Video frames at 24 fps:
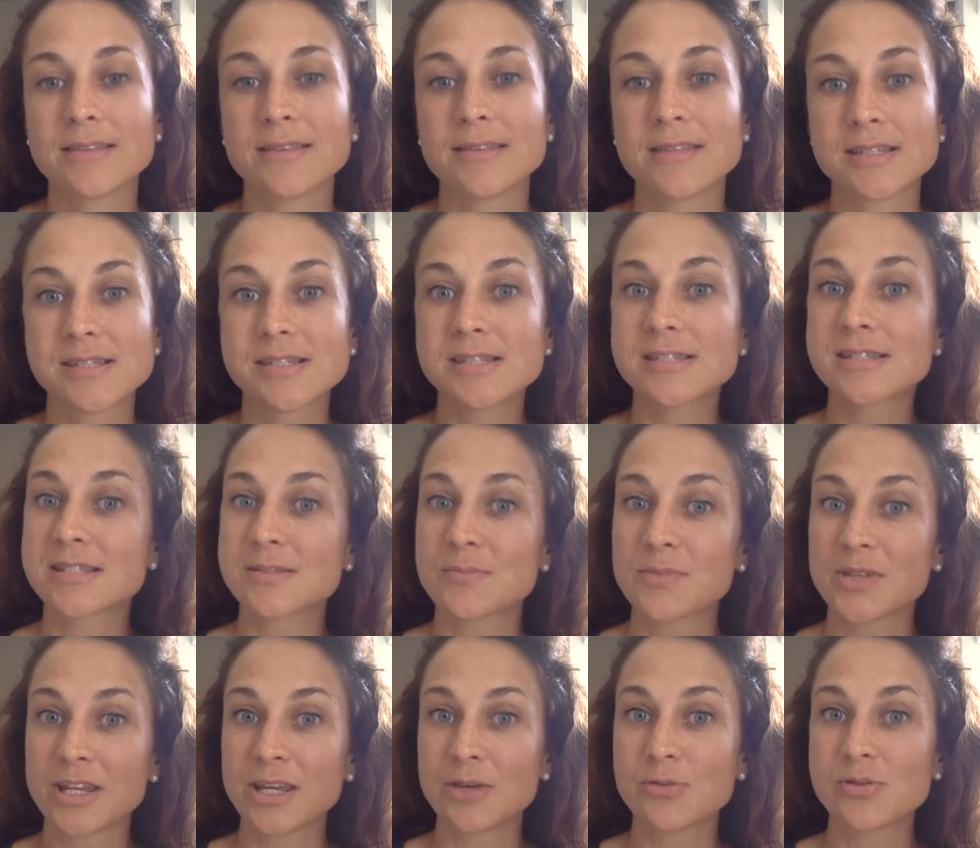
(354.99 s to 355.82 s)
the system
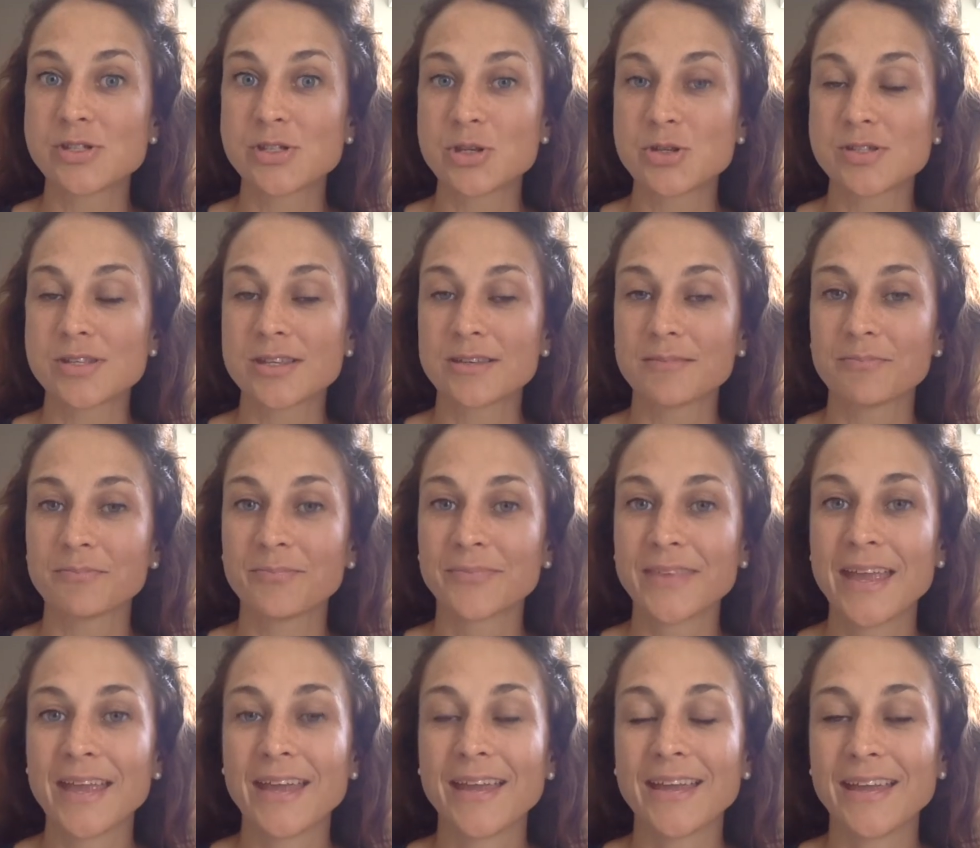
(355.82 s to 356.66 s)
that he was using,
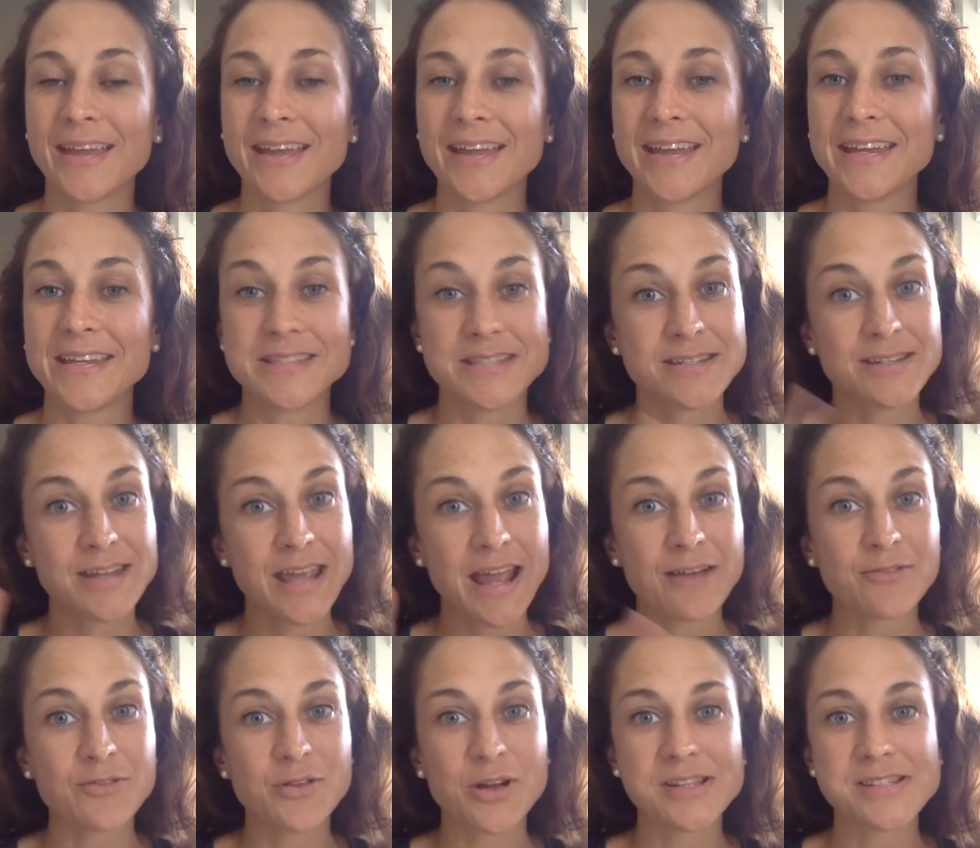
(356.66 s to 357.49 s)
he didn't
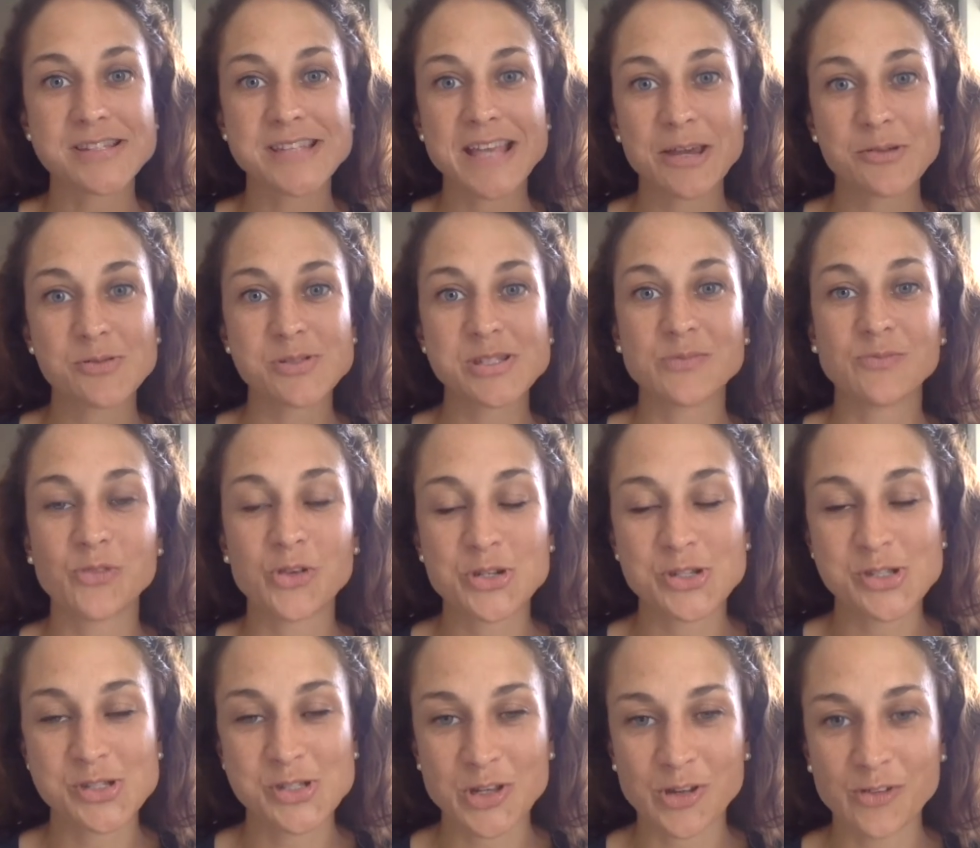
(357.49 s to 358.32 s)
outright say it was
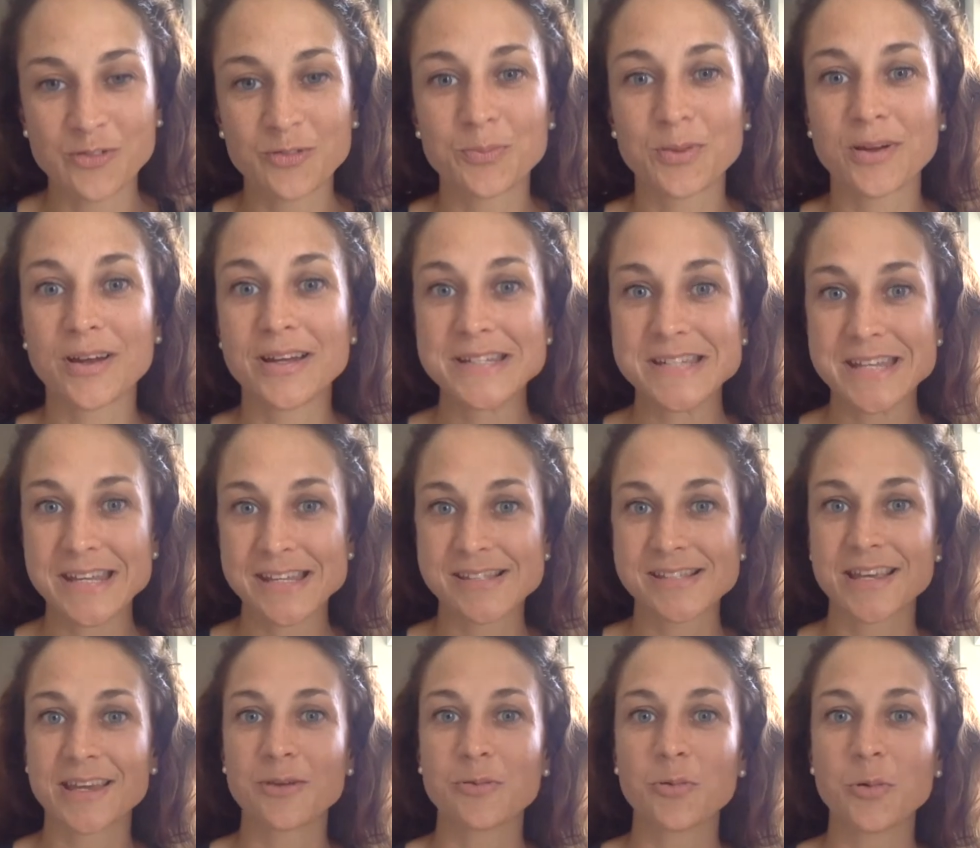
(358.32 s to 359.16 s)
Infusionsoft, but I dare
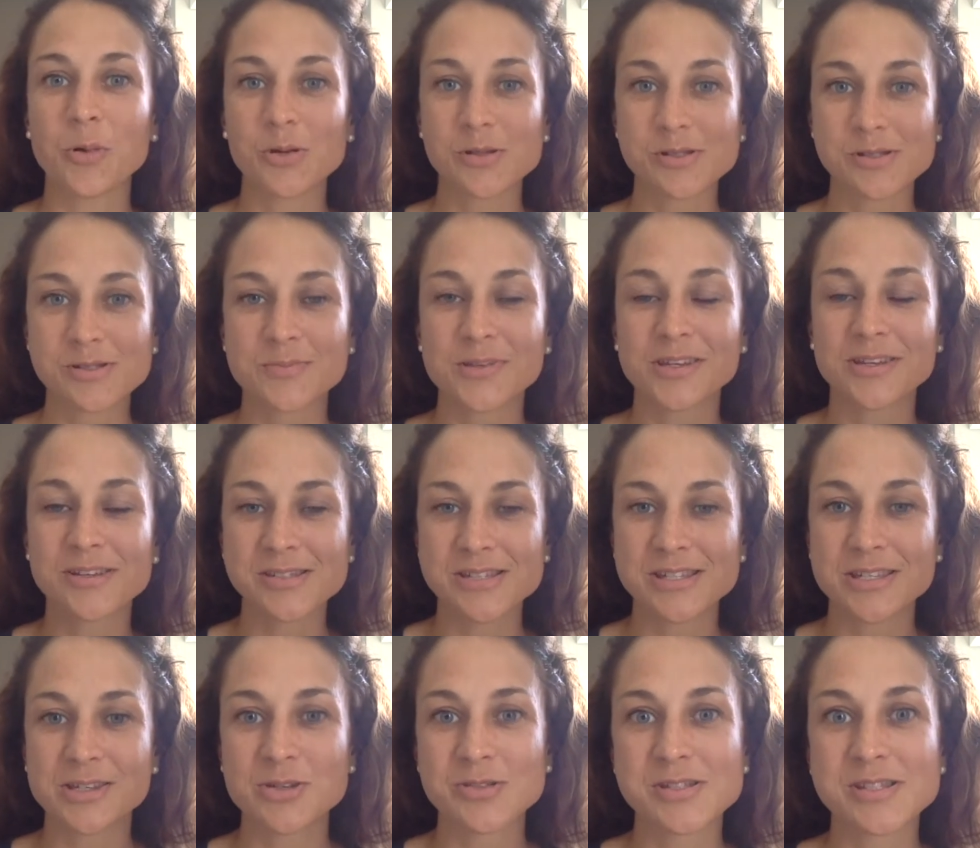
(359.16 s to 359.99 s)
say it was, because
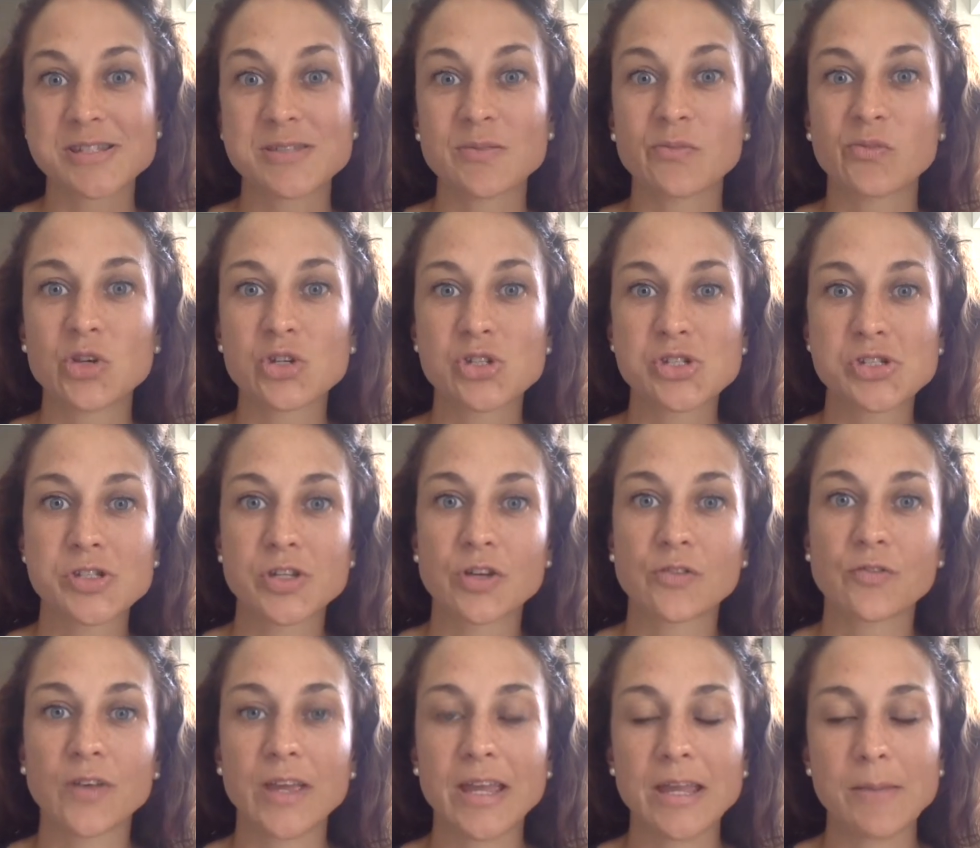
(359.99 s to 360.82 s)
he uses
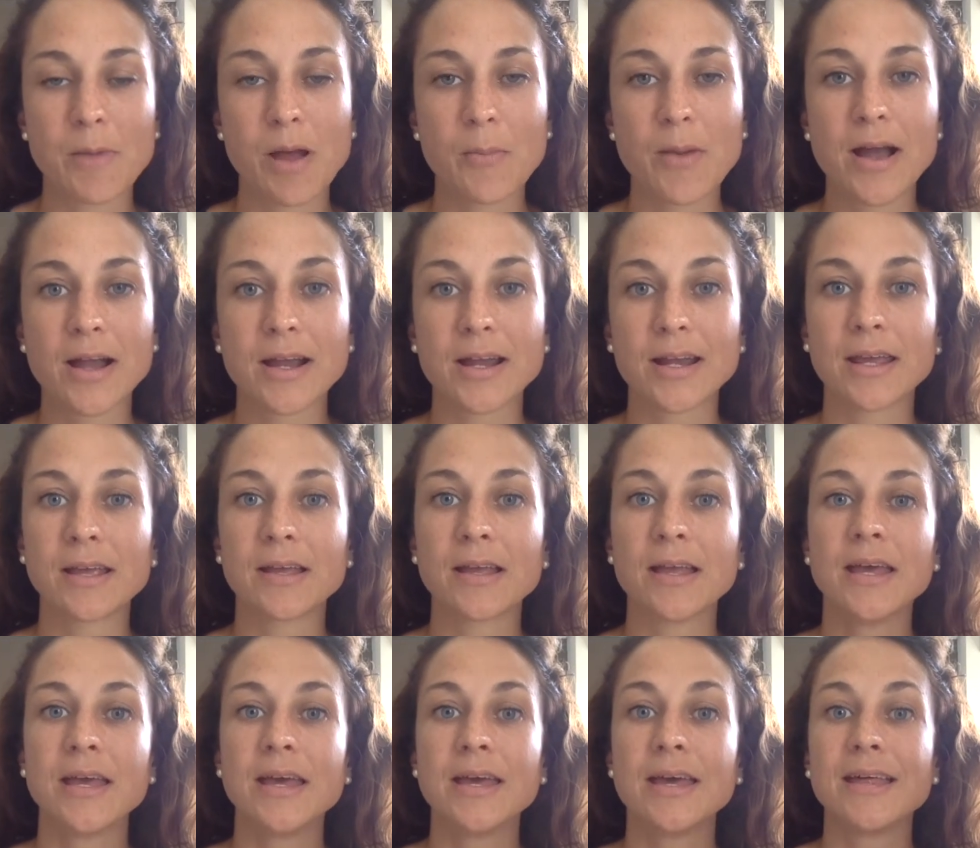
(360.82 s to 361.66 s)
Infusionsoft for email
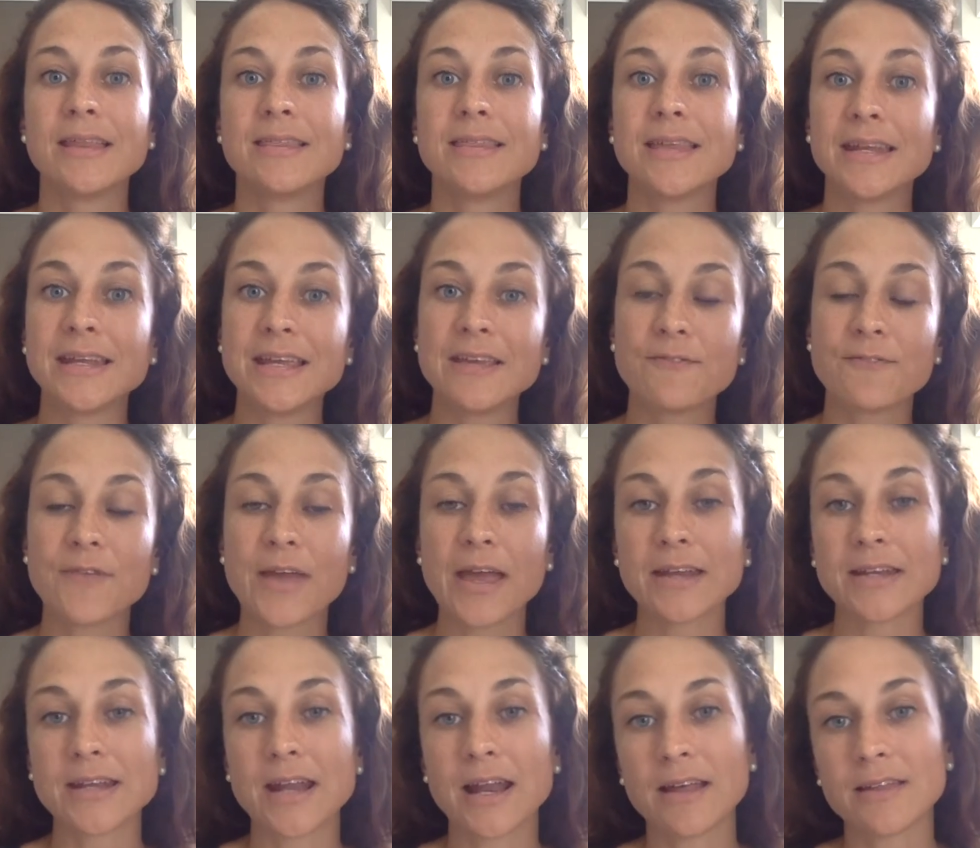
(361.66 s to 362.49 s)
marketing, that he
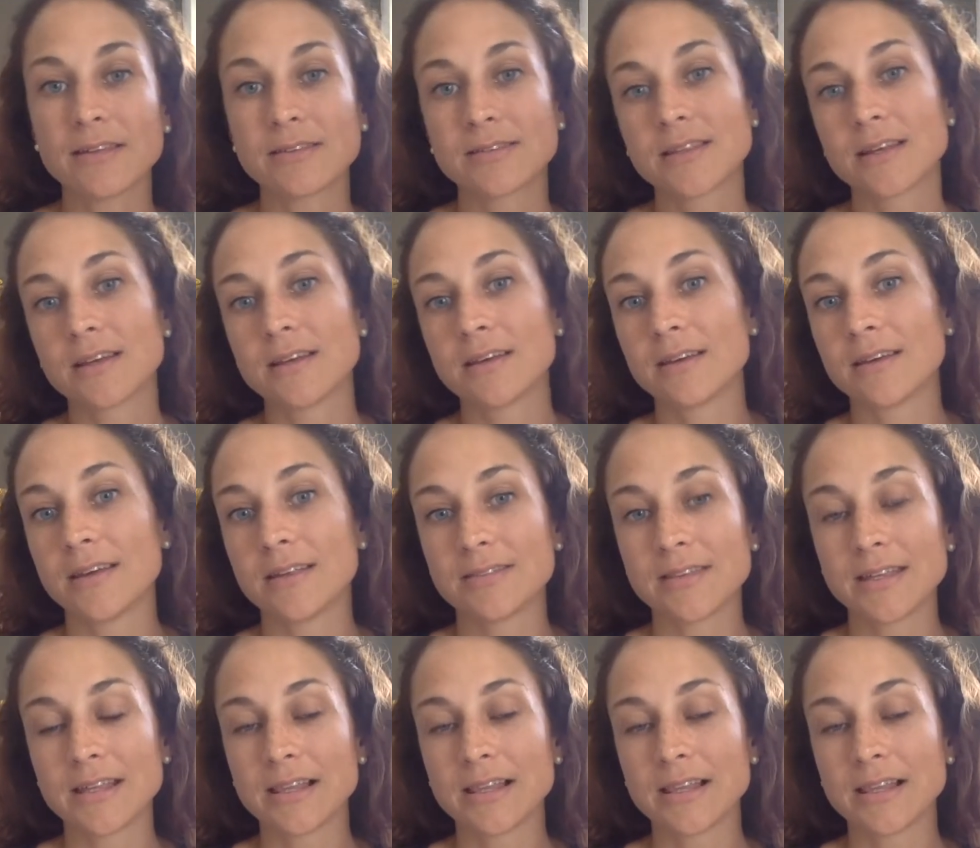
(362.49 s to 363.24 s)
found out at the